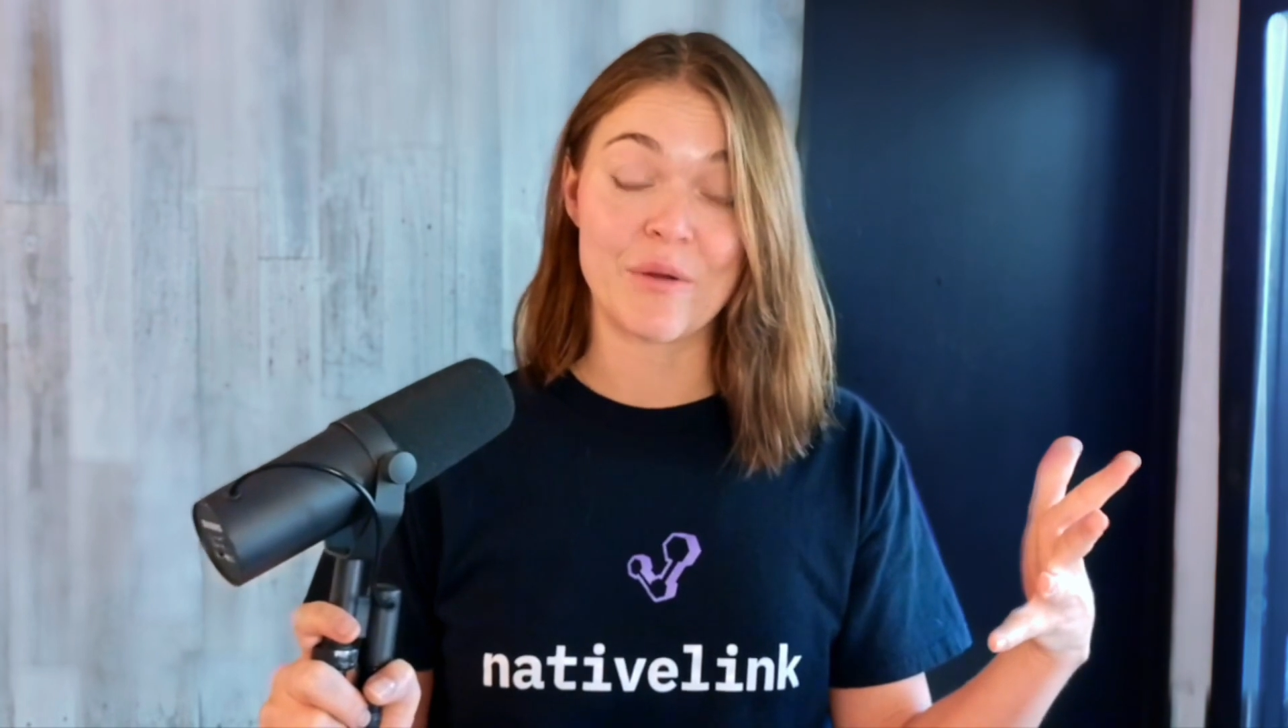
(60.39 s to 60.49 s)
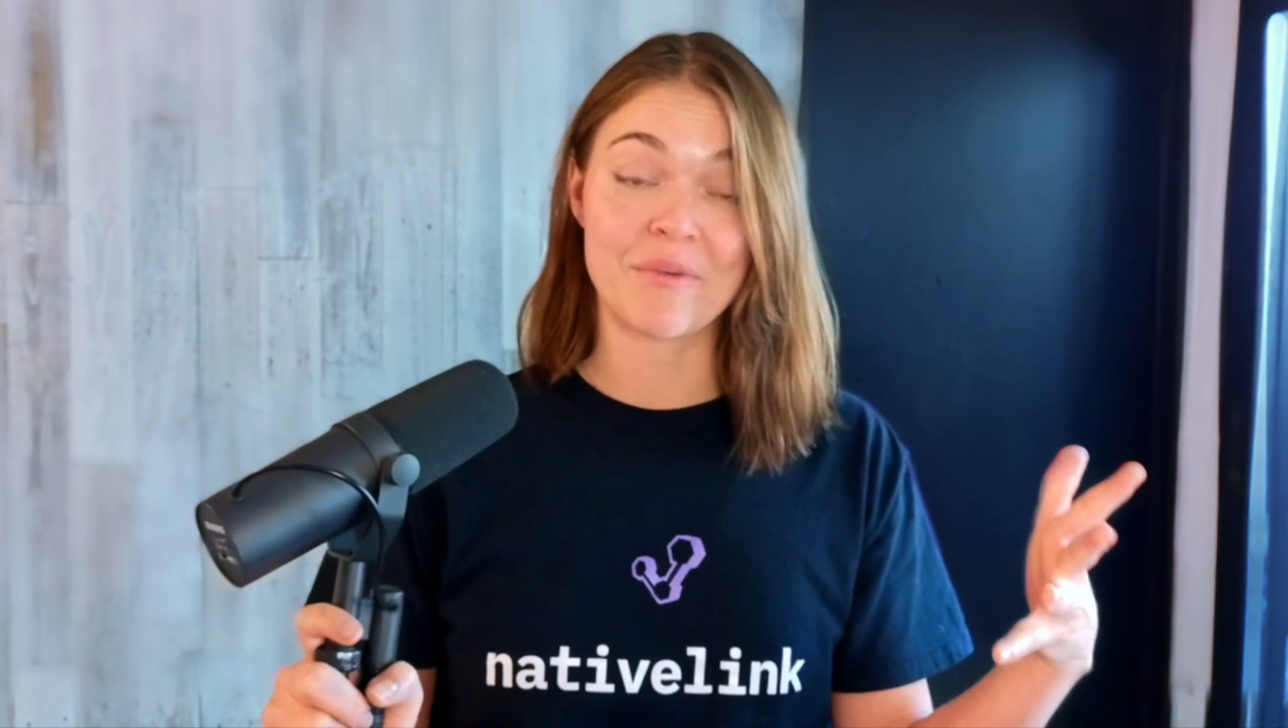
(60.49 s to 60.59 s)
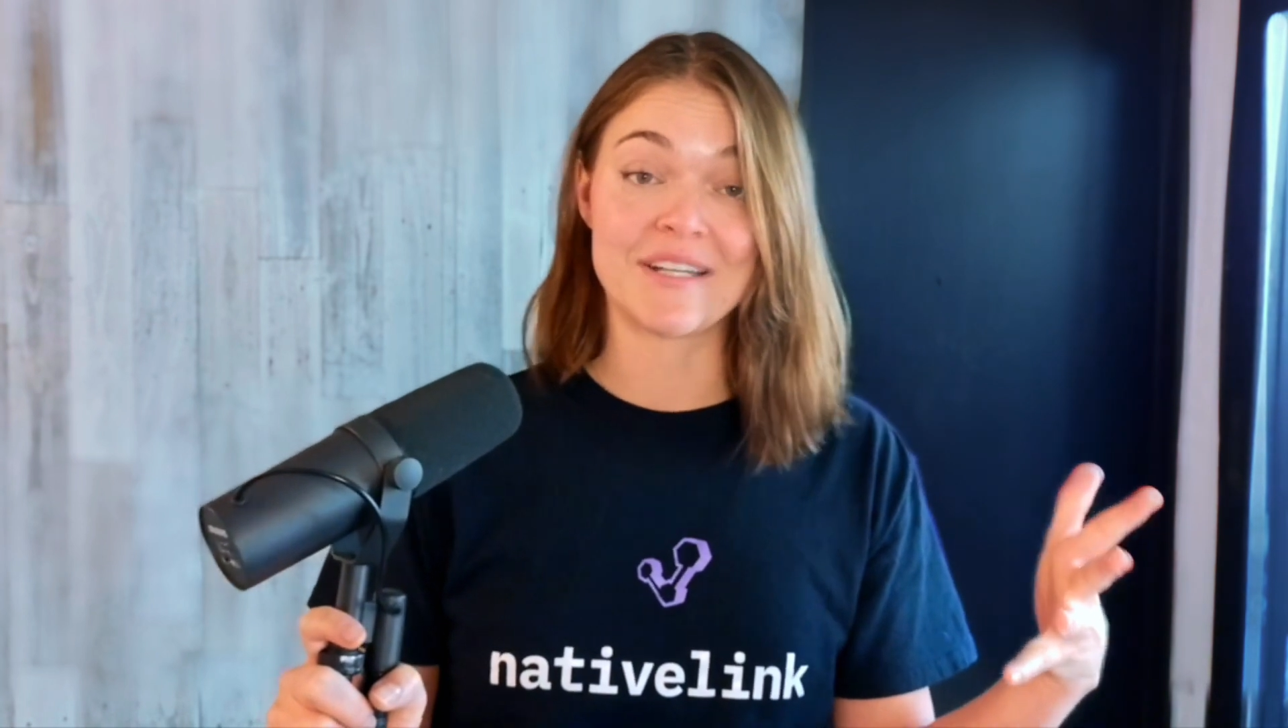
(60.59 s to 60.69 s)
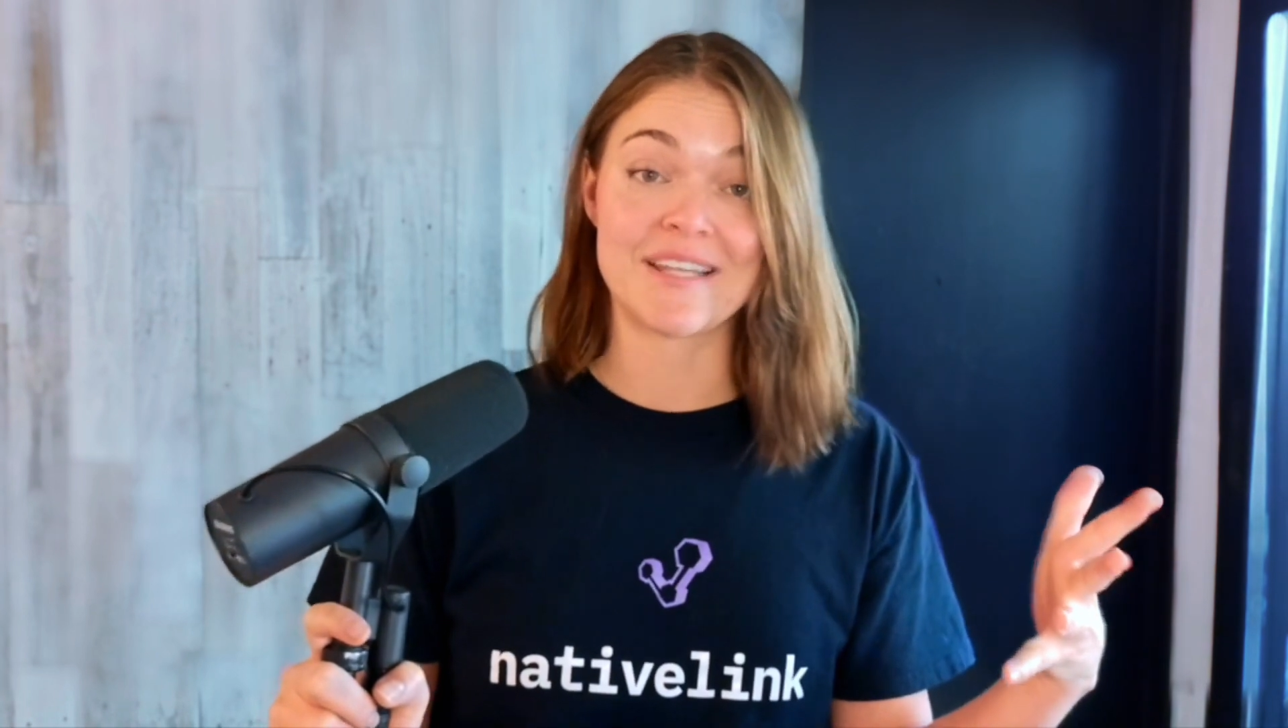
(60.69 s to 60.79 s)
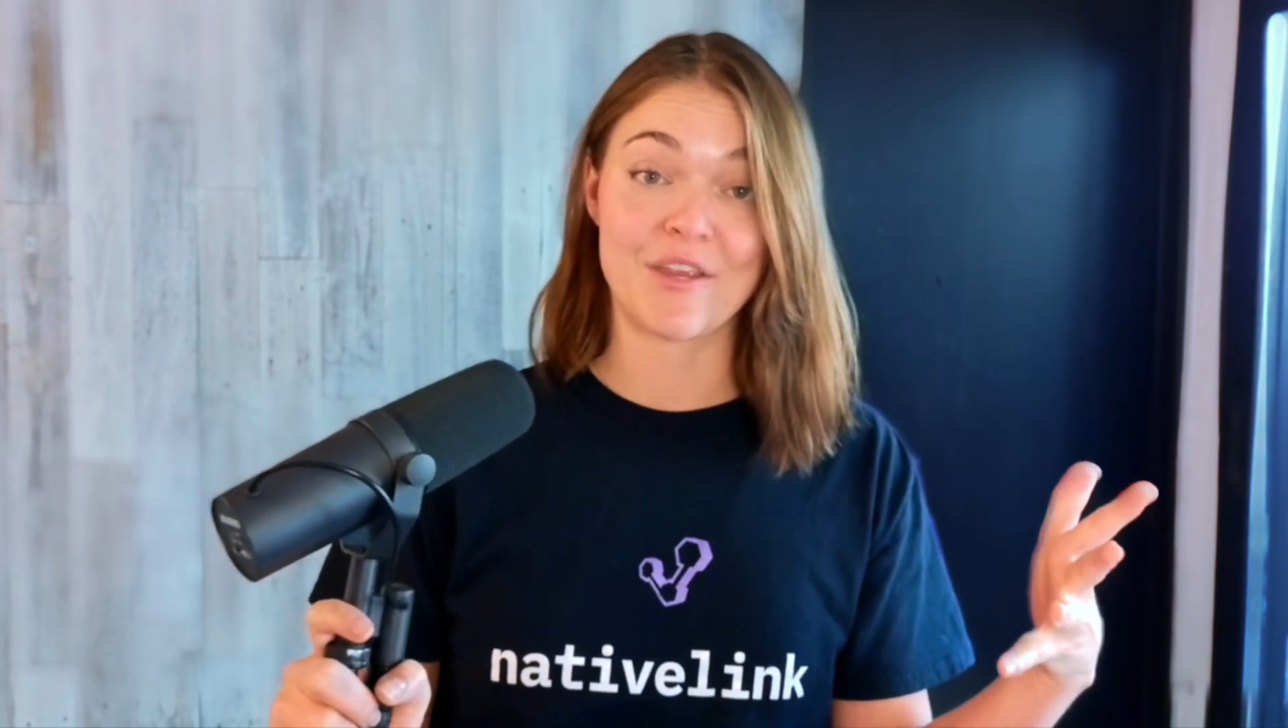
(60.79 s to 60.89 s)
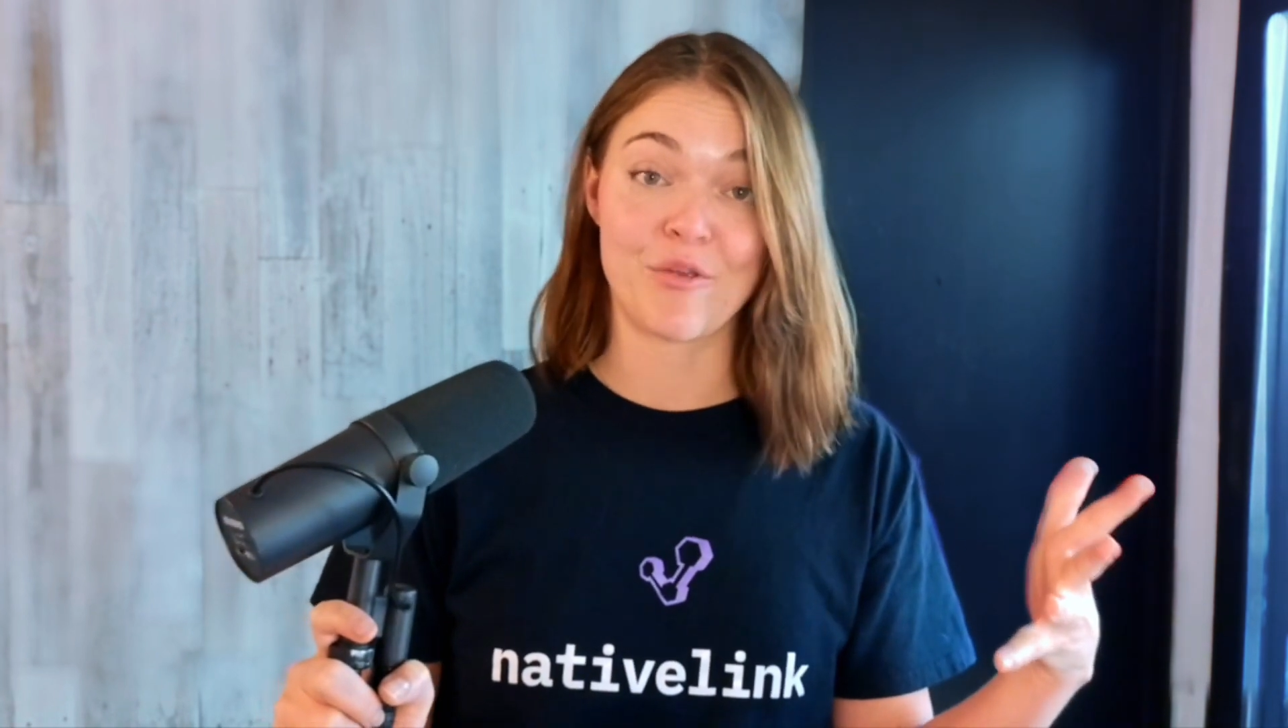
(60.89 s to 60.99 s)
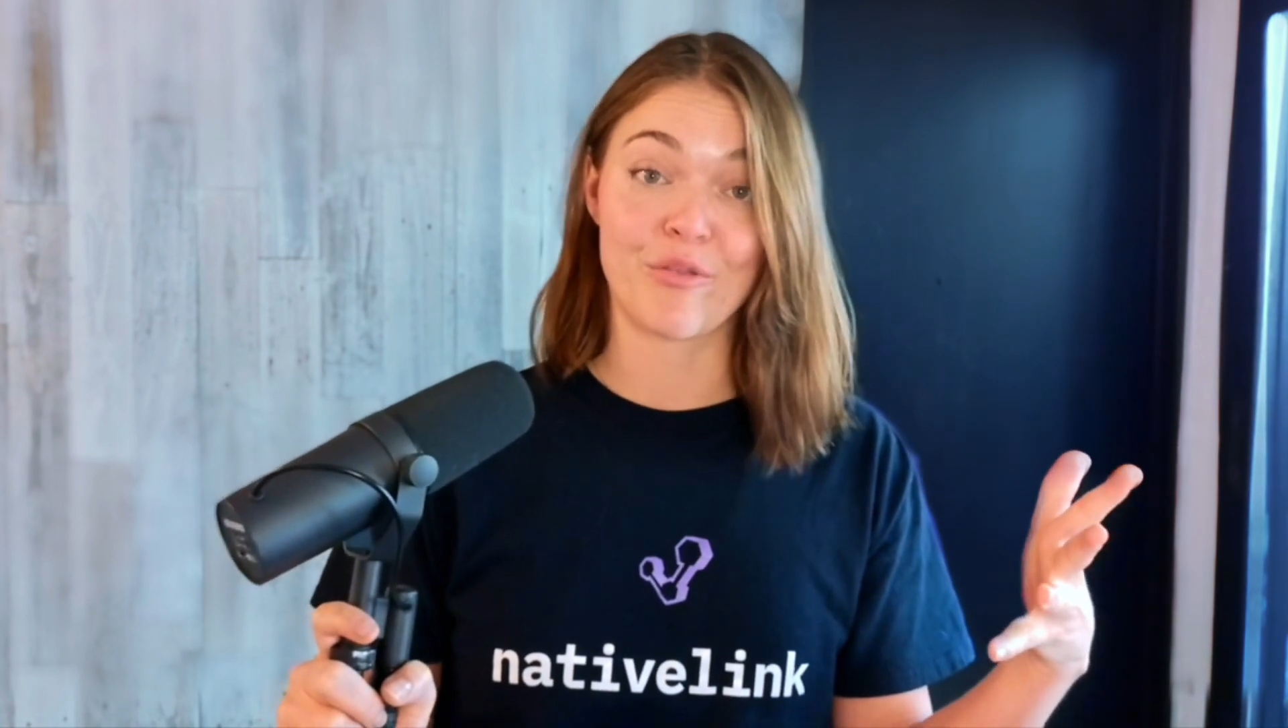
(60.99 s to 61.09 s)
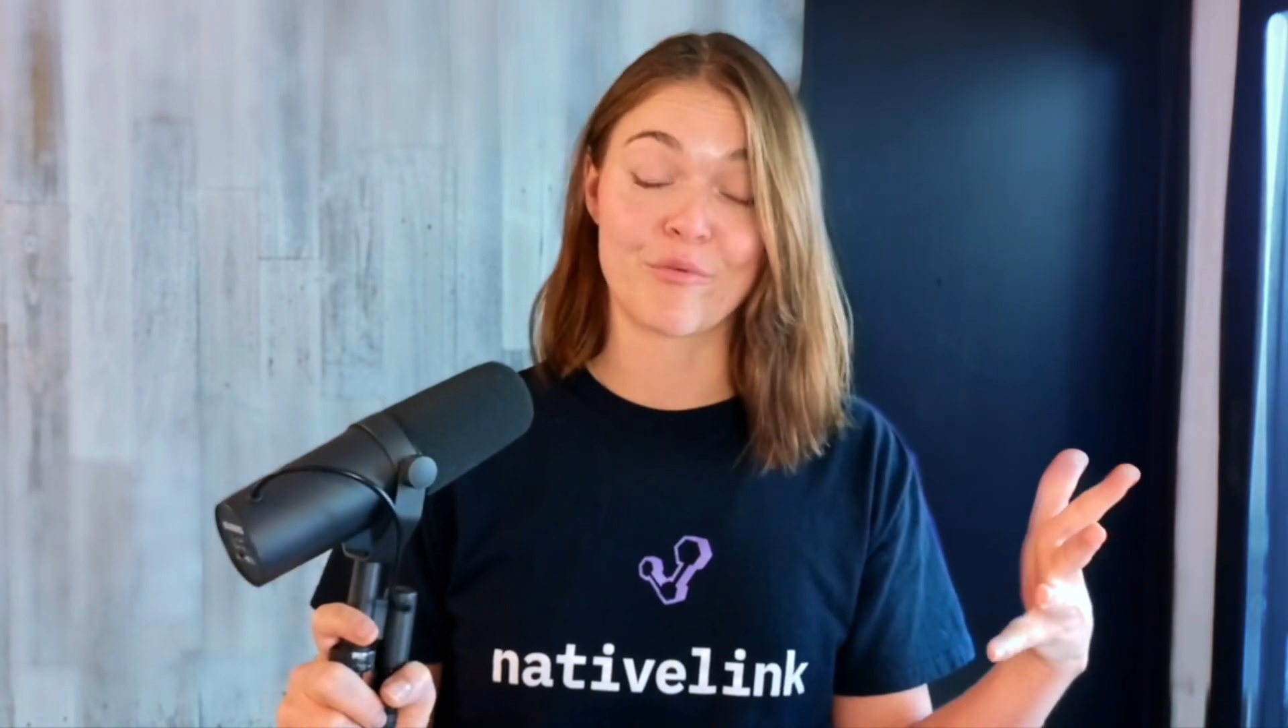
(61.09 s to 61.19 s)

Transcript: I'm going to take you